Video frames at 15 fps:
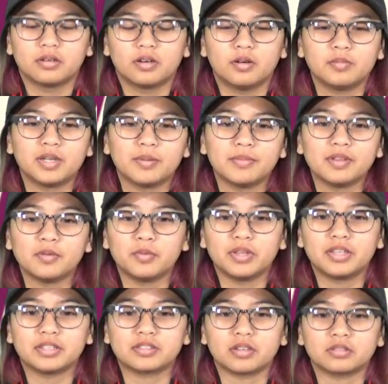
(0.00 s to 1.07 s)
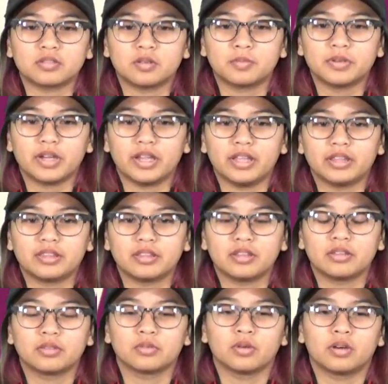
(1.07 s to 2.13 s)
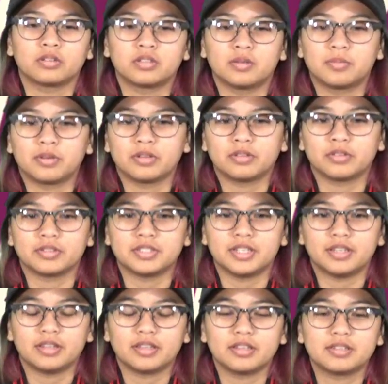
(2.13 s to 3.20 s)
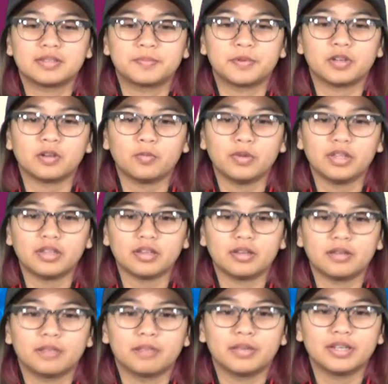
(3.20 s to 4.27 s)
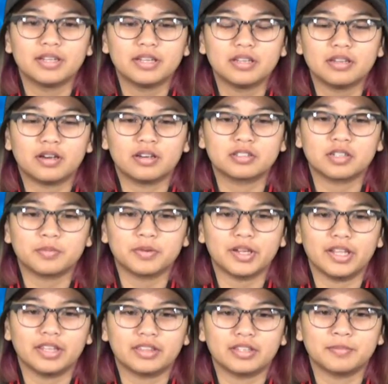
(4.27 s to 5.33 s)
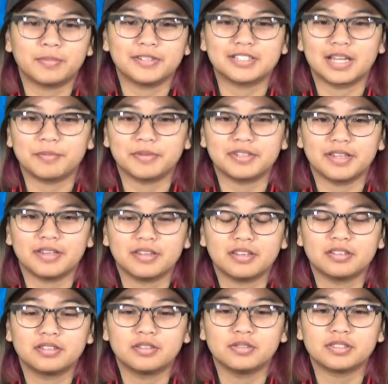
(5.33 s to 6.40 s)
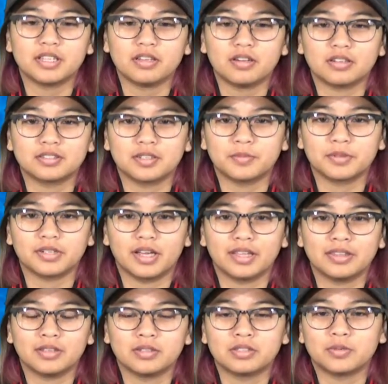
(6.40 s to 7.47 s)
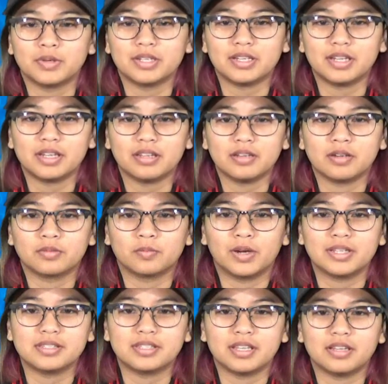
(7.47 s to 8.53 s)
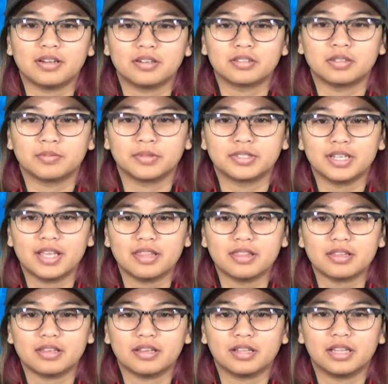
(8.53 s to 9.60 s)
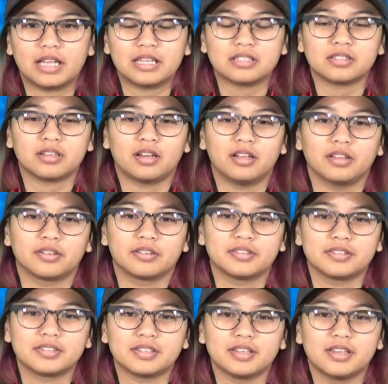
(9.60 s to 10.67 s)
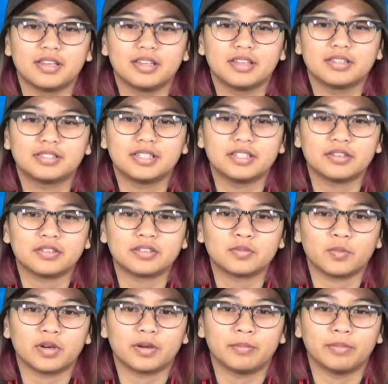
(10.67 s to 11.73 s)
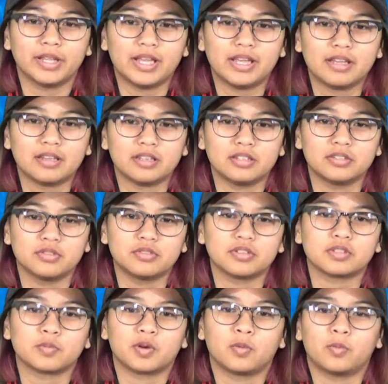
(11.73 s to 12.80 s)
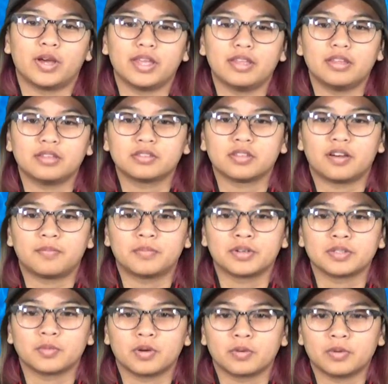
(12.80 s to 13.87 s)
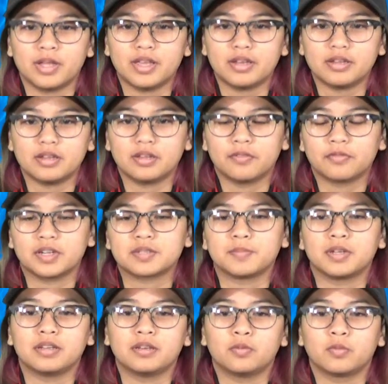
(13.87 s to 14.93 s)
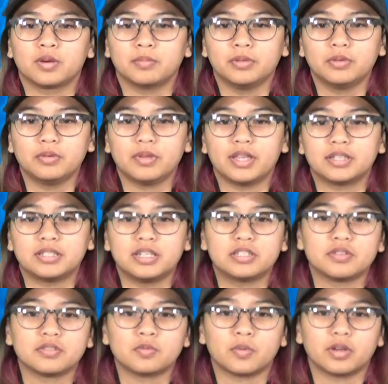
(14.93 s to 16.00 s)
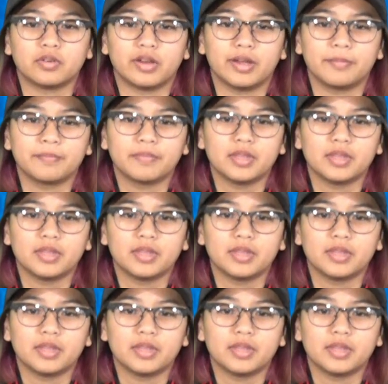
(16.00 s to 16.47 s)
Homecoming week is October 8th through October 13th. Spirit week, Monday, October 8th, pajama day, Tuesday, October 9th, twin day, Wednesday, October 10th, class colors. Seniors wear black, juniors wear white, sophomores wear red, freshmen wear blue, and teachers wear gray.